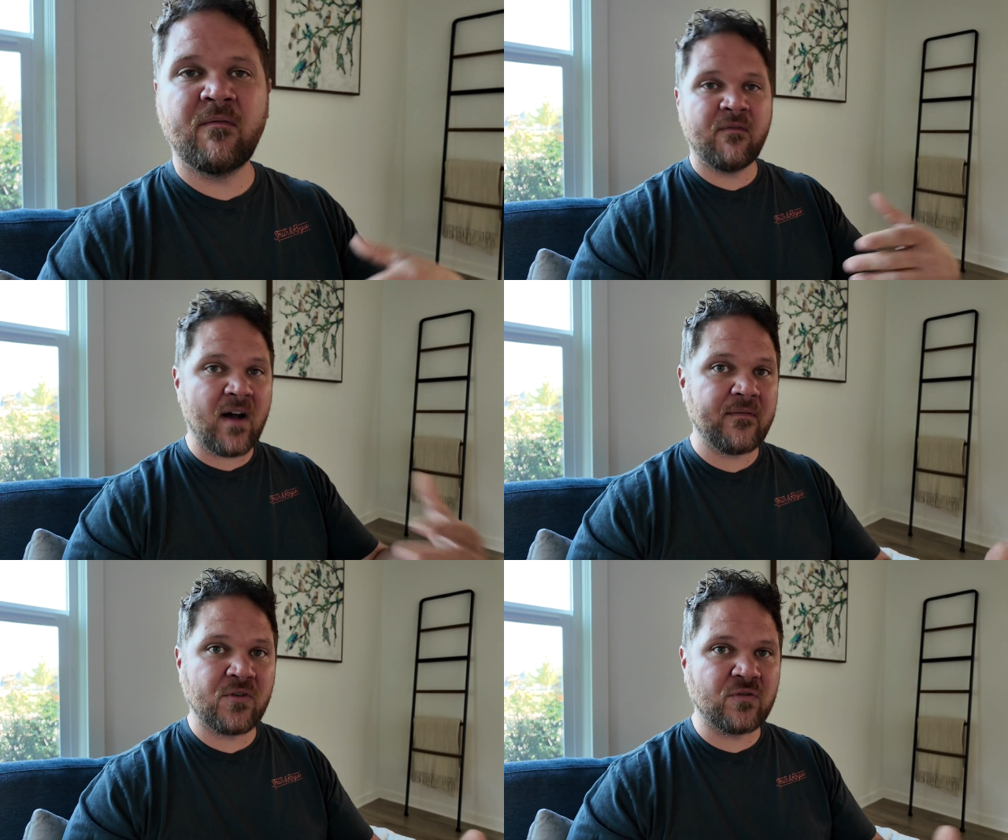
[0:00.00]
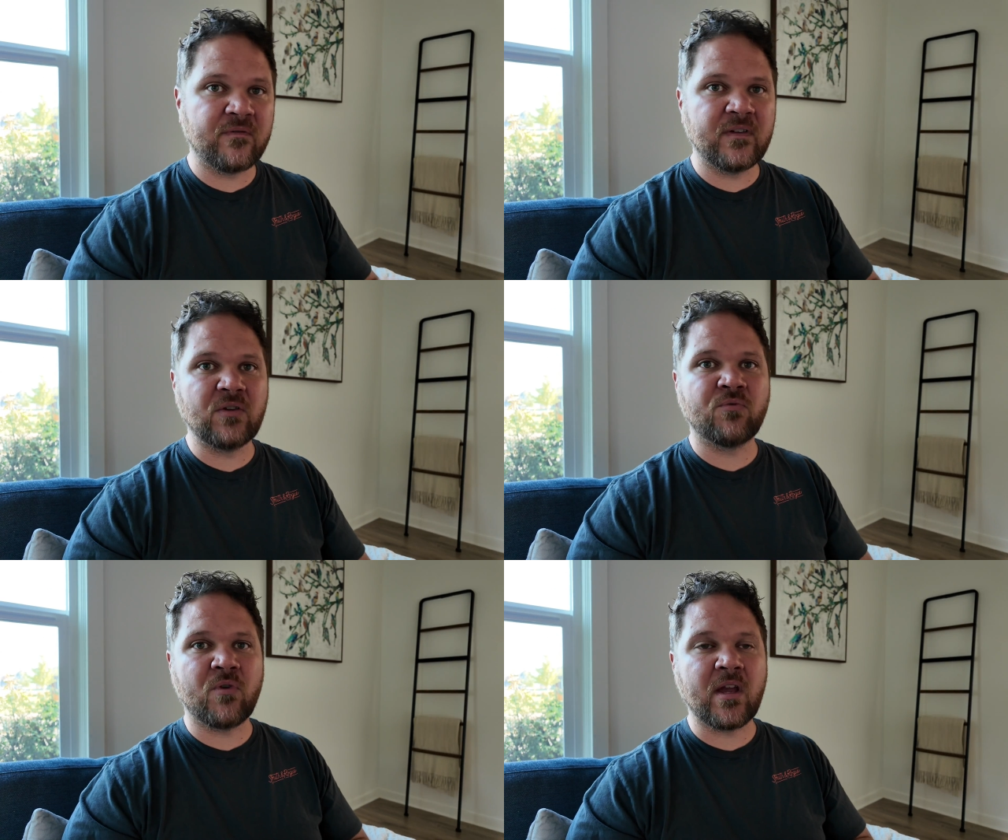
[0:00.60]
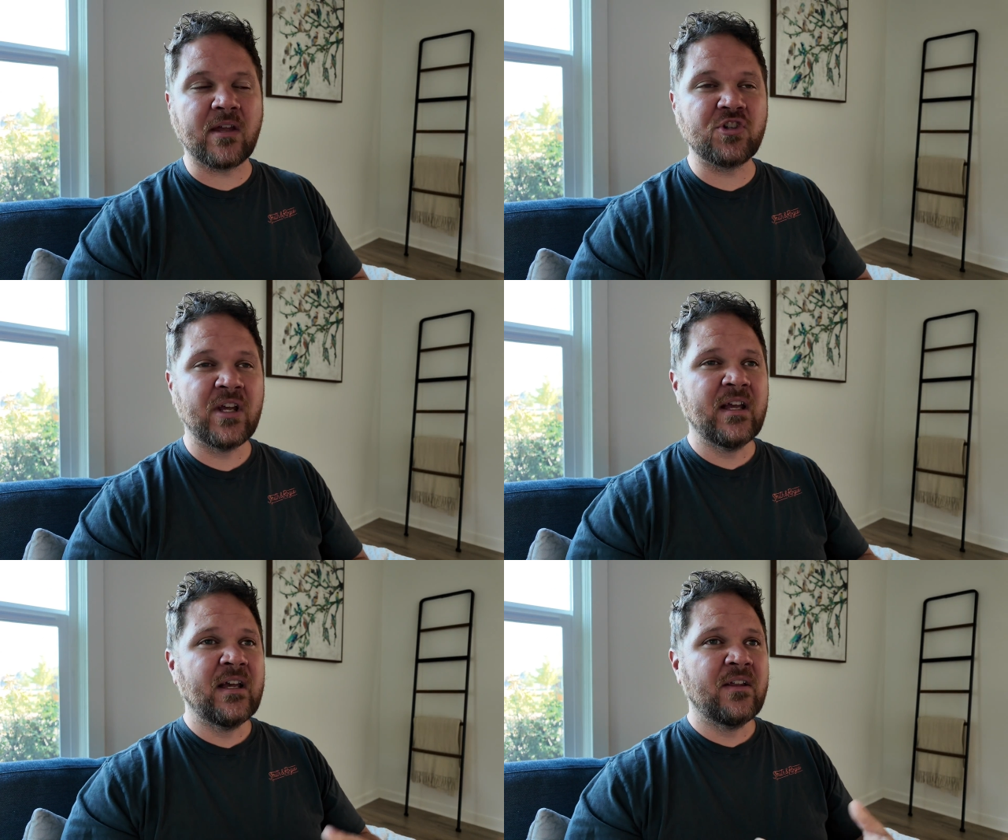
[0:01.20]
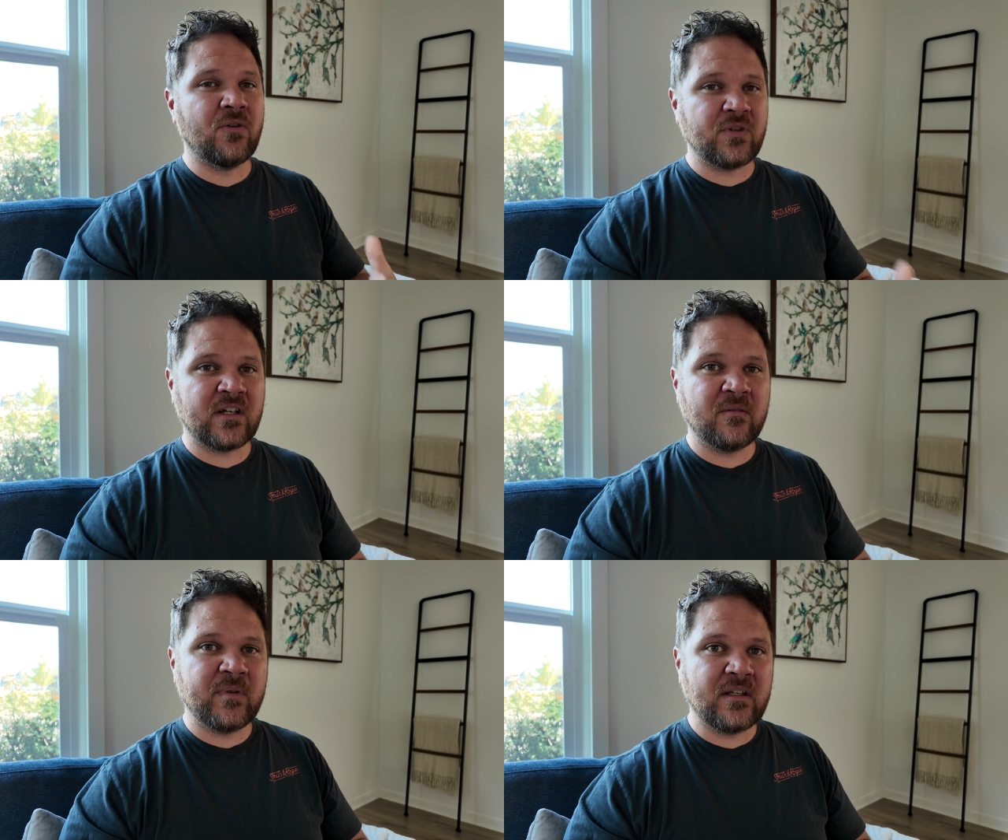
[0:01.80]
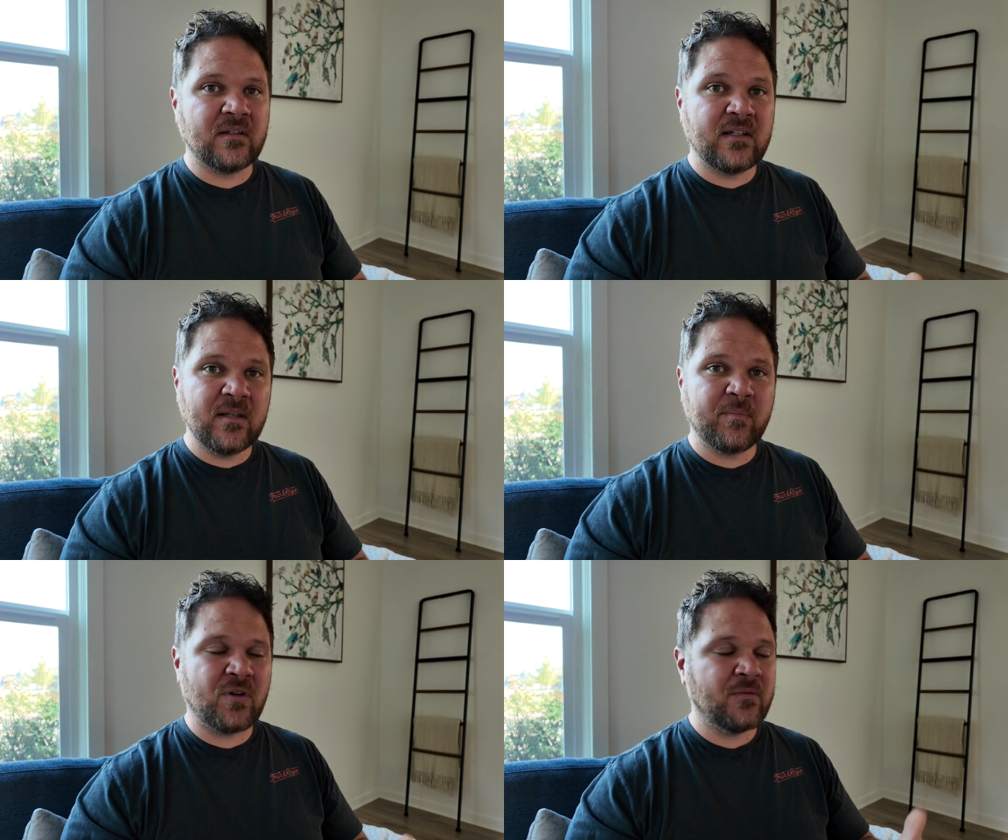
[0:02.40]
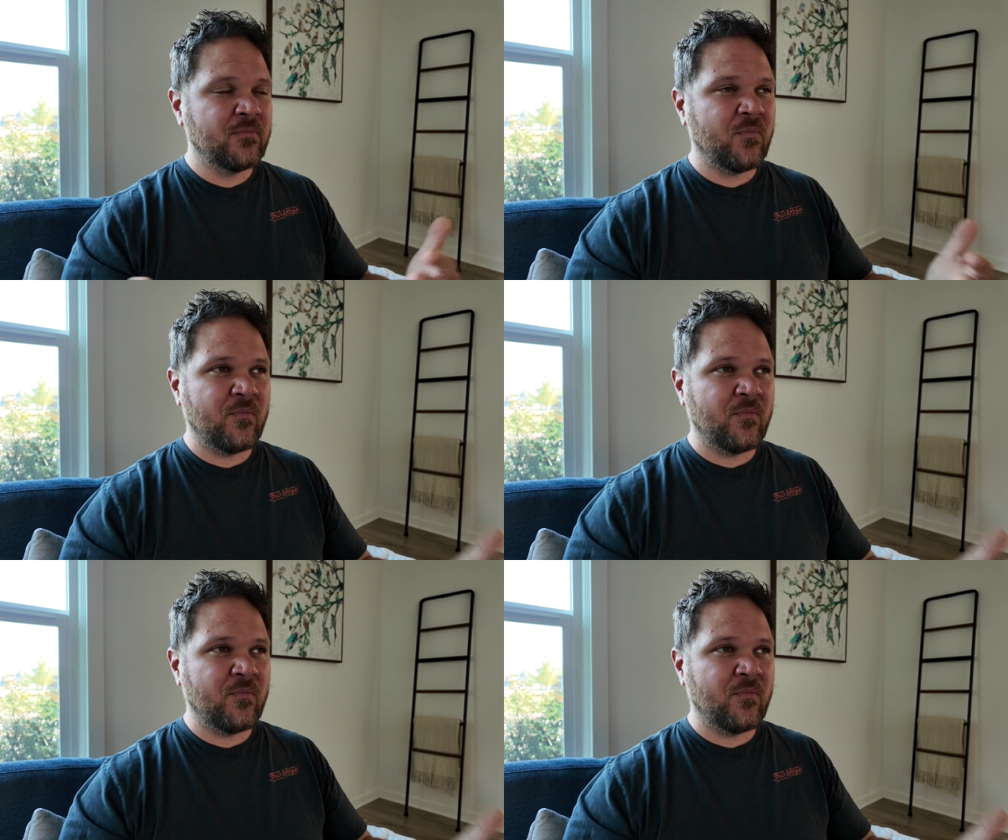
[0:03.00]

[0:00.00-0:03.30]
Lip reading: 500 feet range. Those tend to be deeper,